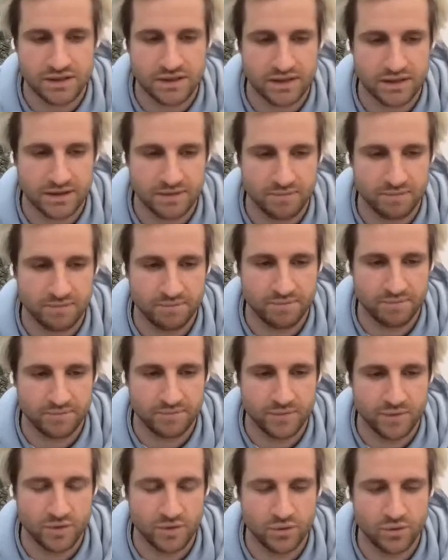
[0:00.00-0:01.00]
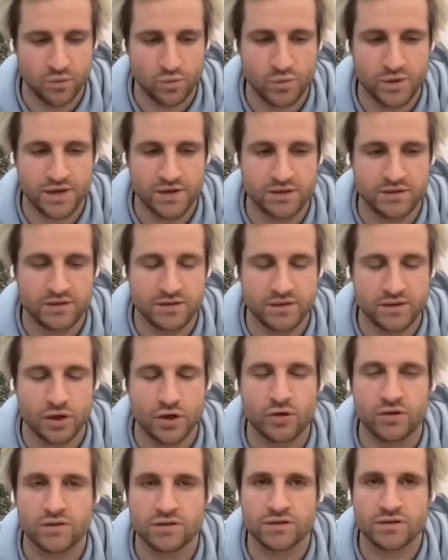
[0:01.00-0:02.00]

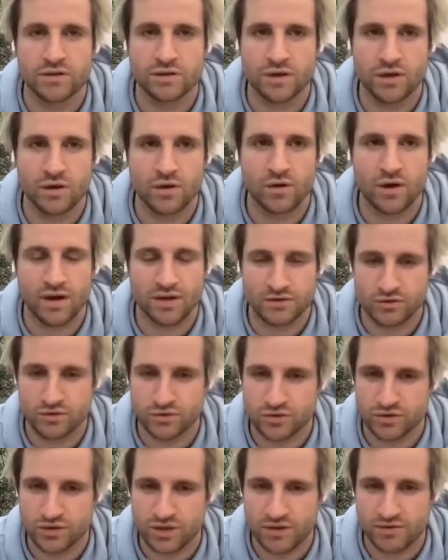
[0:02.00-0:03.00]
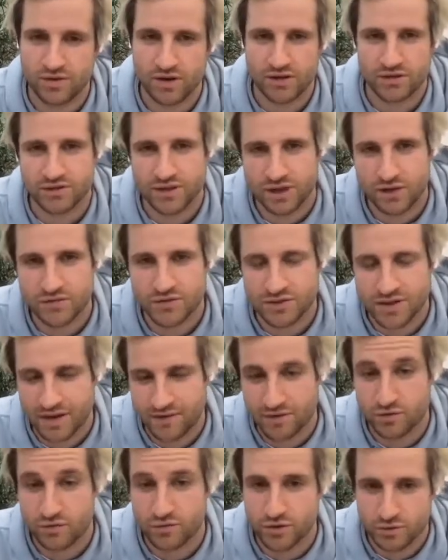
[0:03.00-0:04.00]
don't know how to do stuff ourselves in
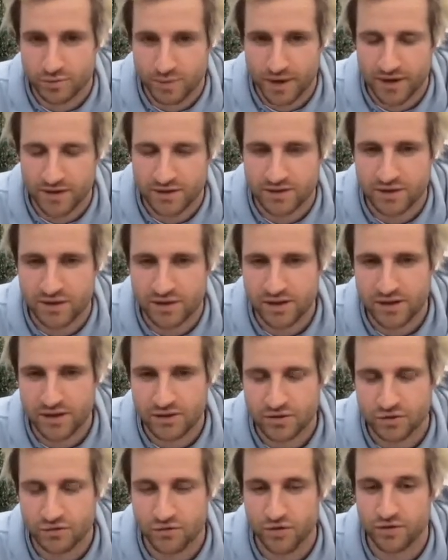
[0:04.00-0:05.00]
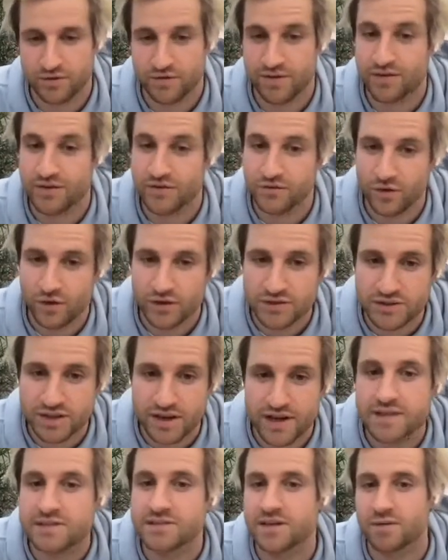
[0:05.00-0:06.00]
every respect. So for the very first
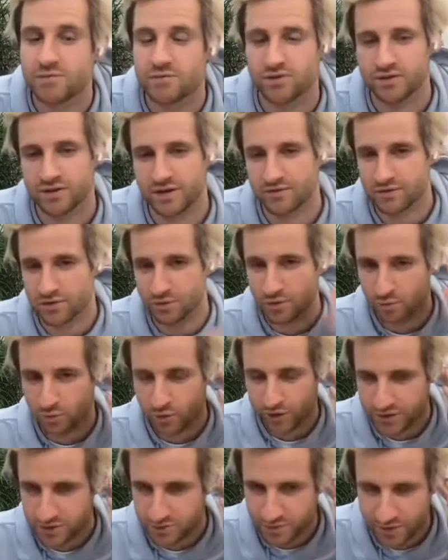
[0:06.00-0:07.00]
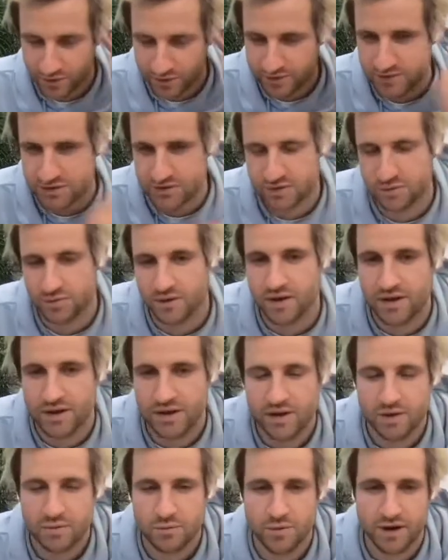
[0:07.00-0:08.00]
hire, it's helpful to have someone more experienced.
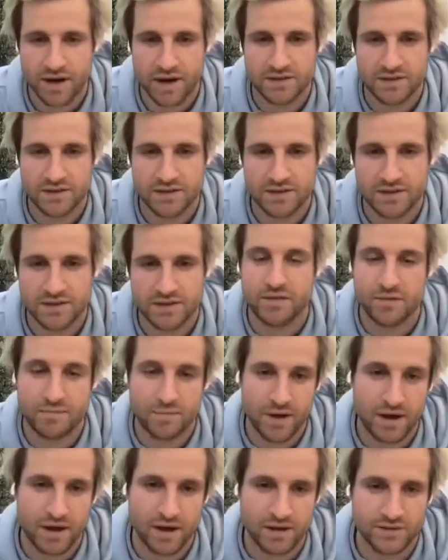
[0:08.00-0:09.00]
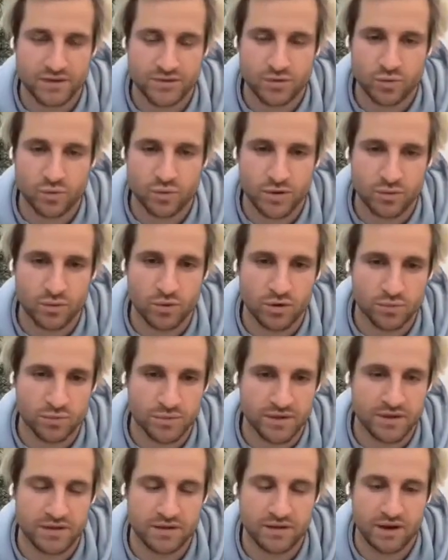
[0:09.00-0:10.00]
But as the month pass, we will
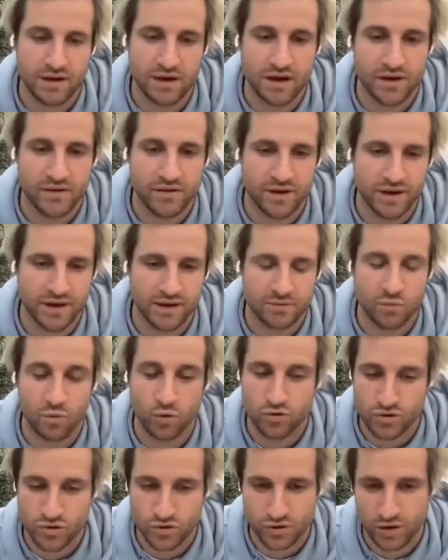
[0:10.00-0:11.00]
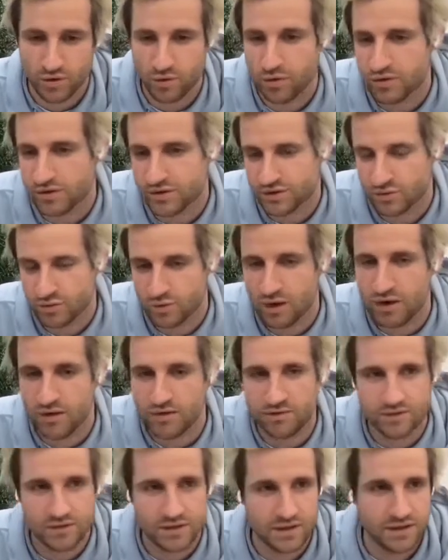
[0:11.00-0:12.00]
be hiring more junior roles as
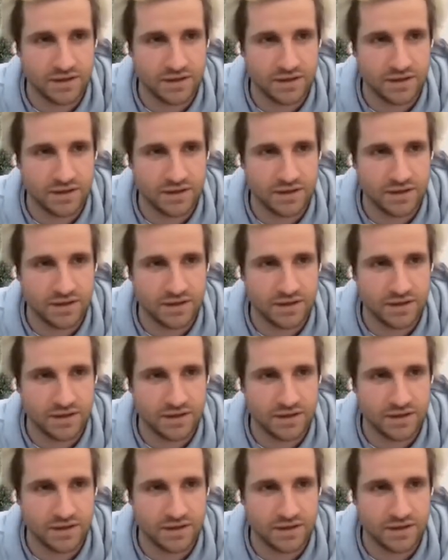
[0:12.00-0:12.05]
well.